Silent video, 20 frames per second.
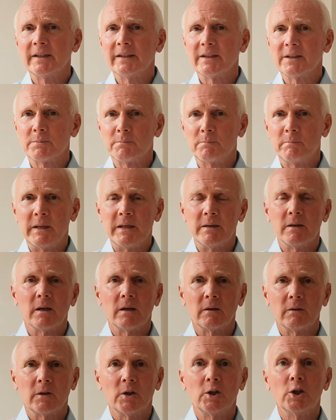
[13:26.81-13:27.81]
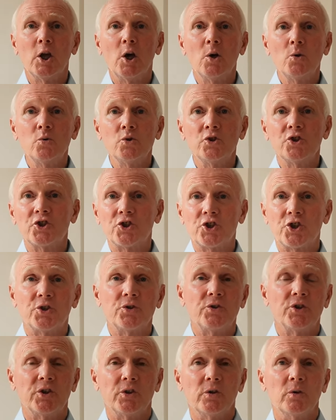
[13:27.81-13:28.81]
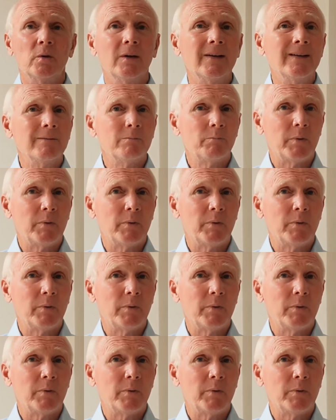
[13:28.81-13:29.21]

has been loaned to you